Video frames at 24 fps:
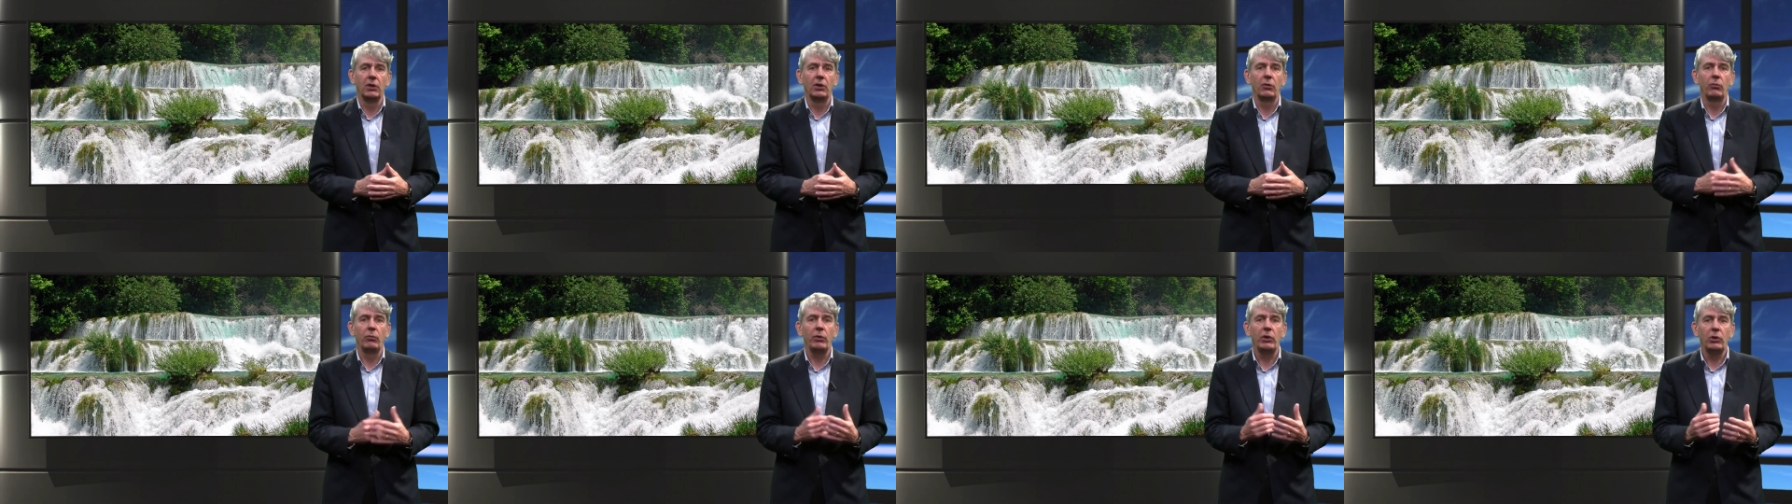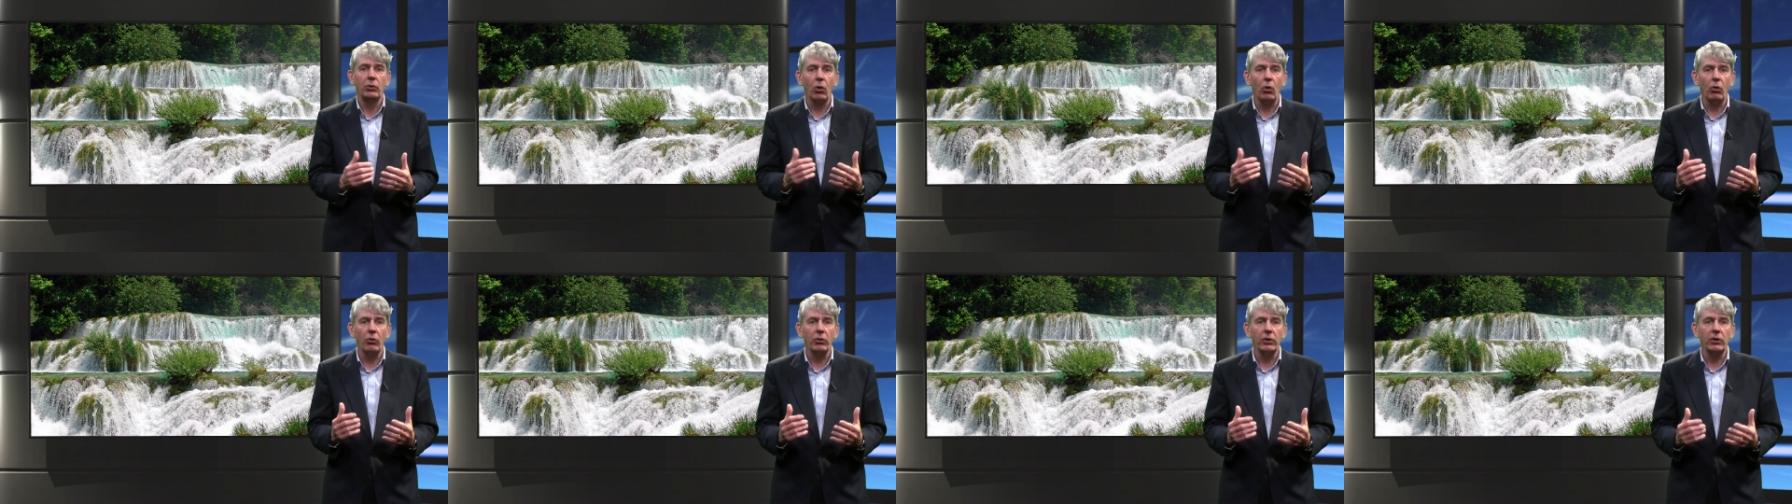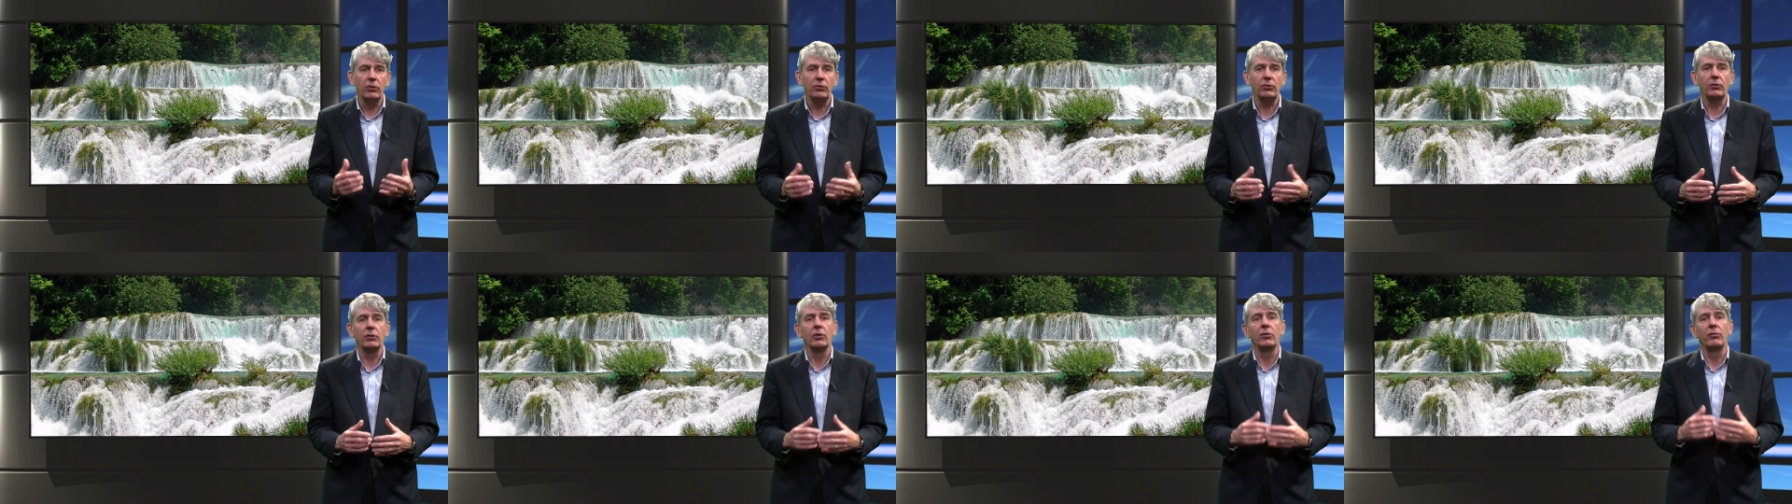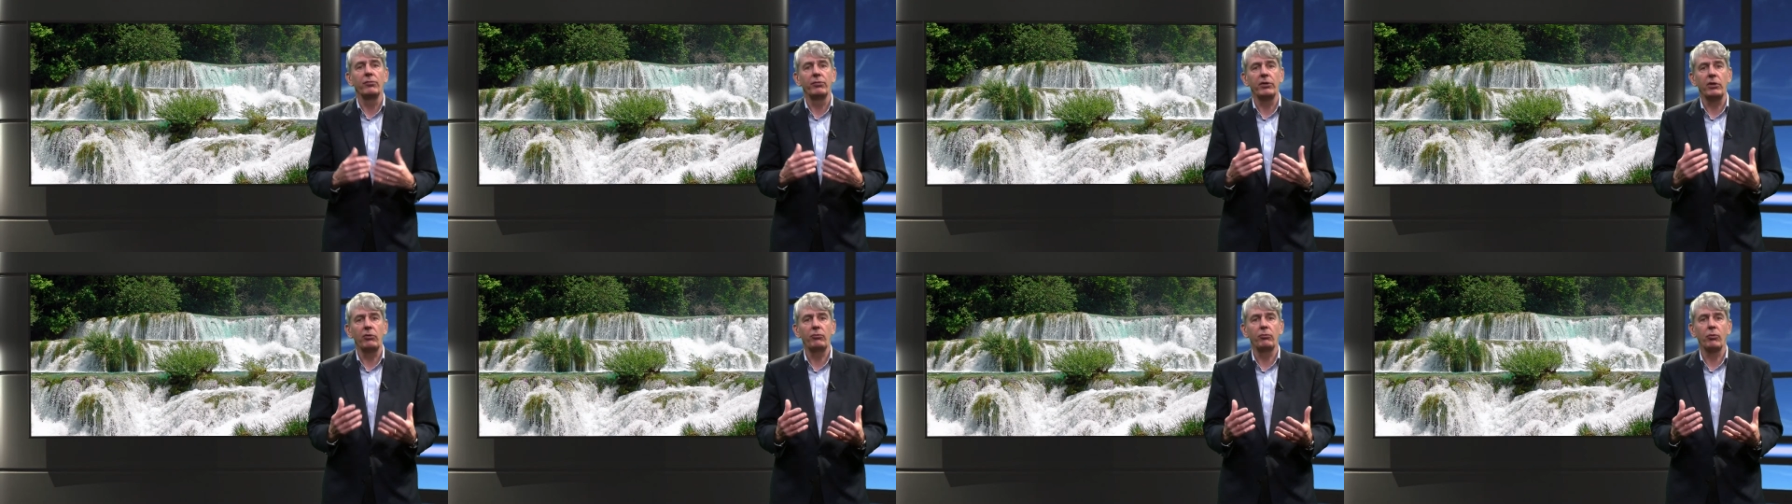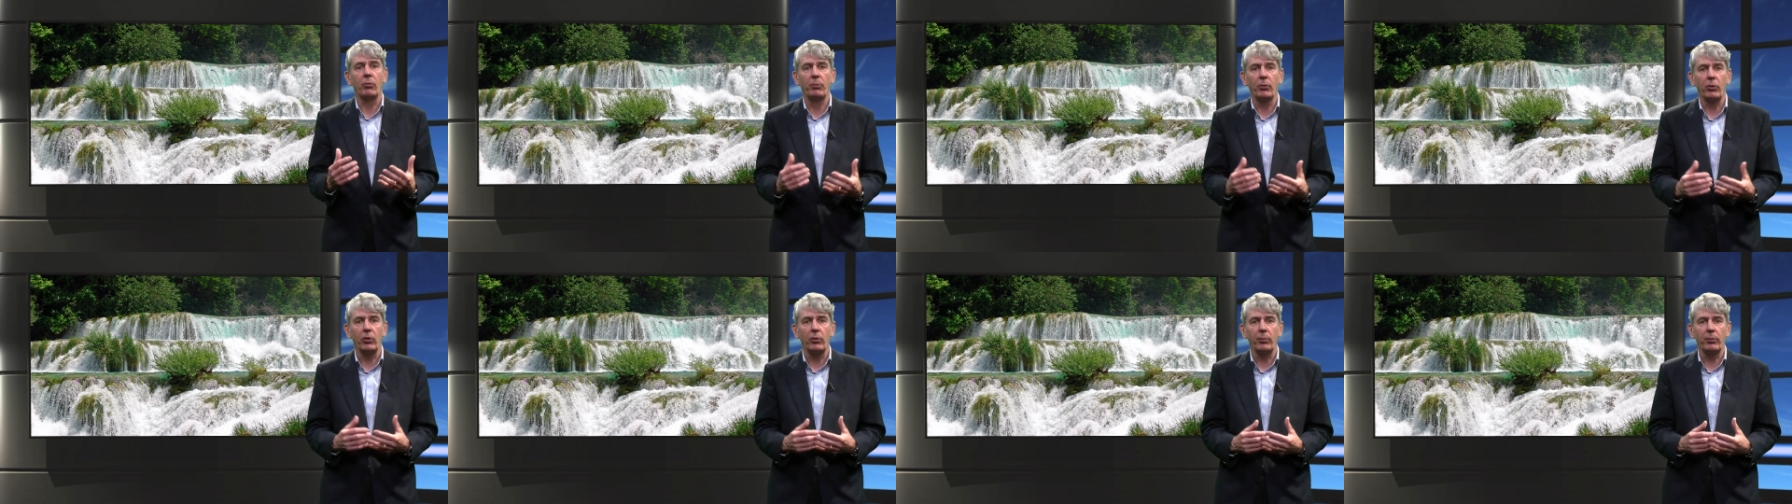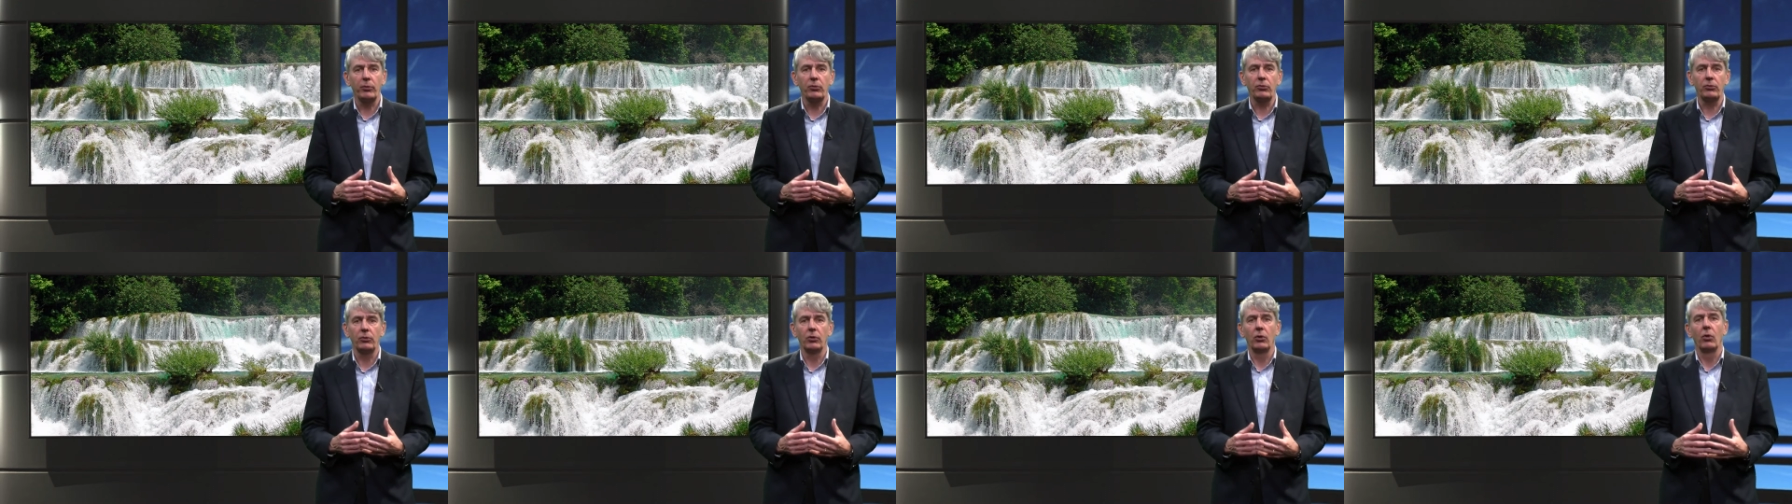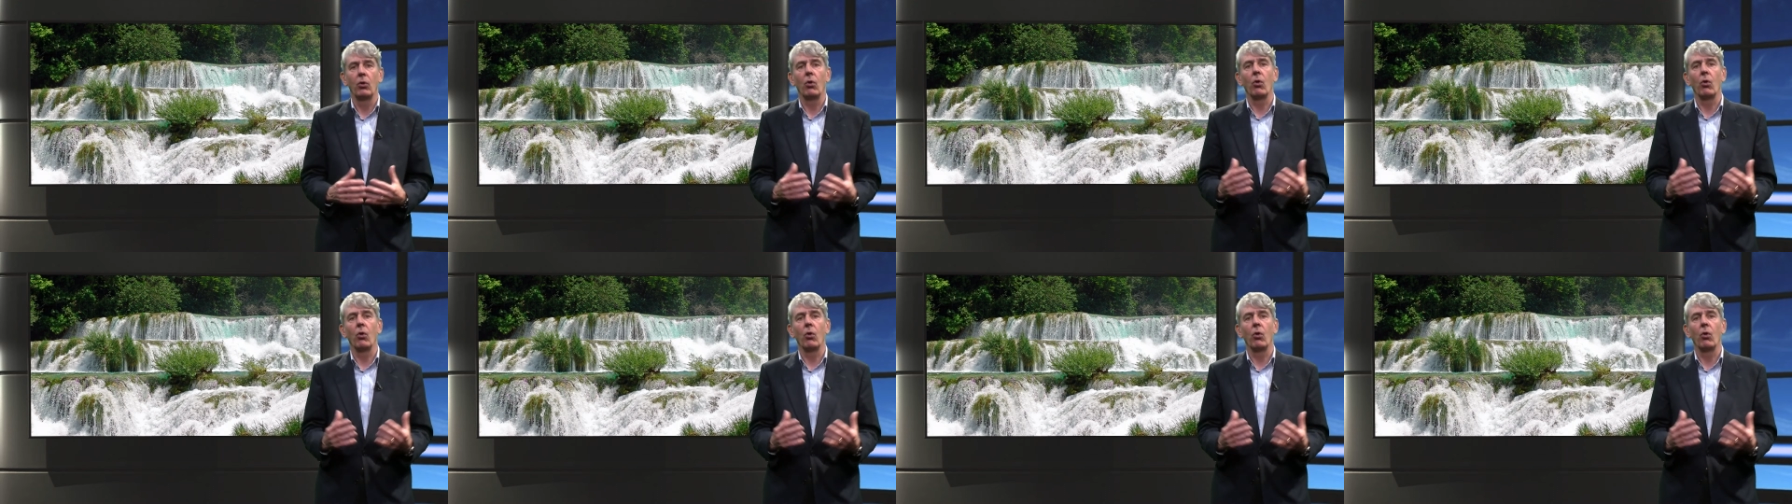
We call this fit for purpose